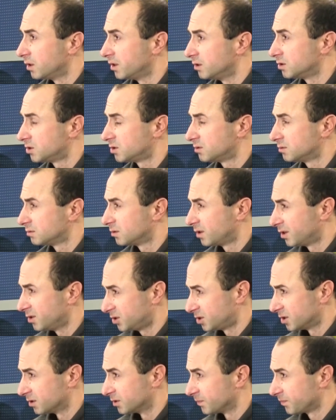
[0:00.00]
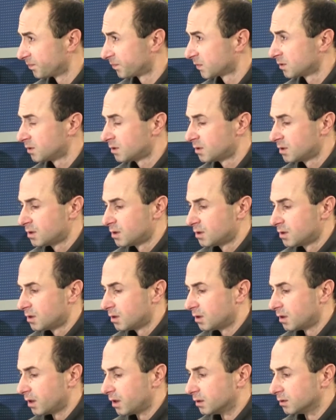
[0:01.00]
Asia.
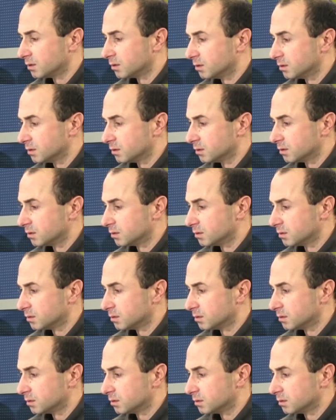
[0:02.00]
And